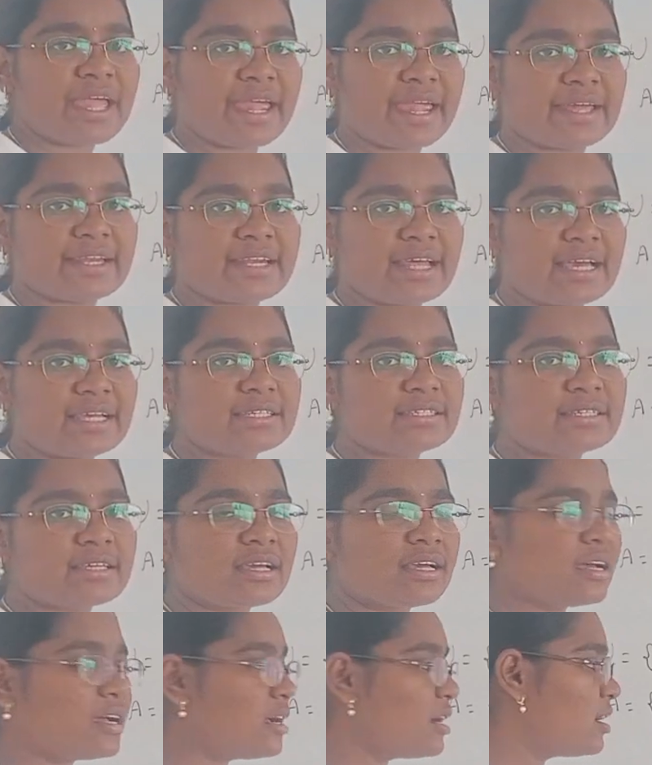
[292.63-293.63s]
A dash
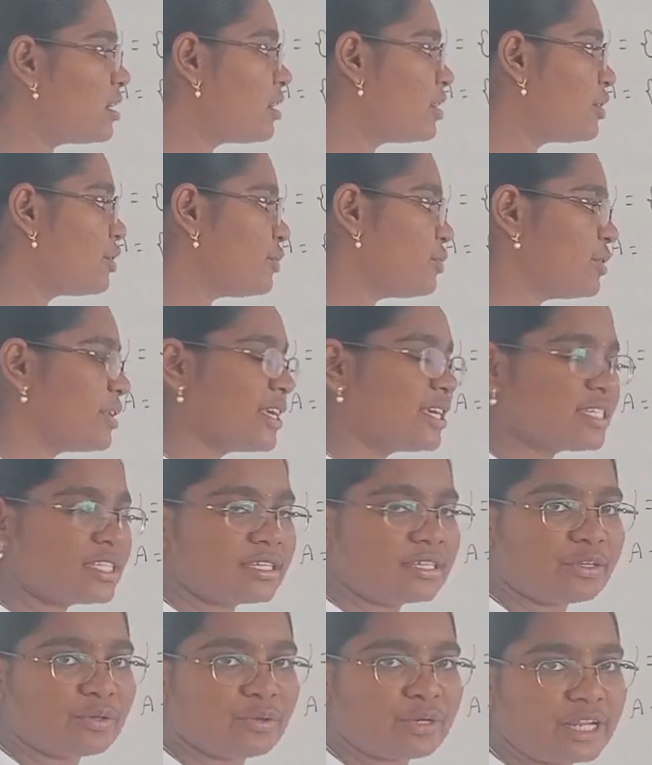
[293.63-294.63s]

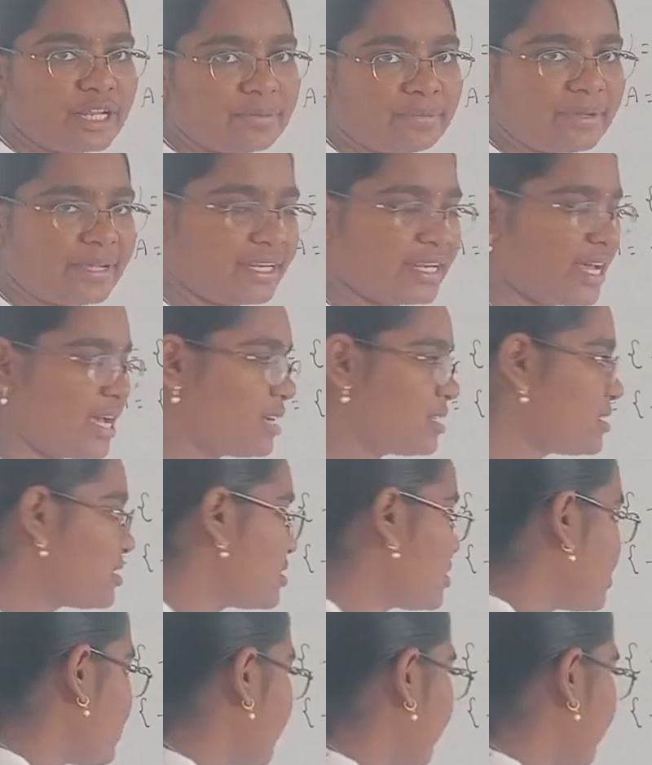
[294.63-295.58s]
union B dash.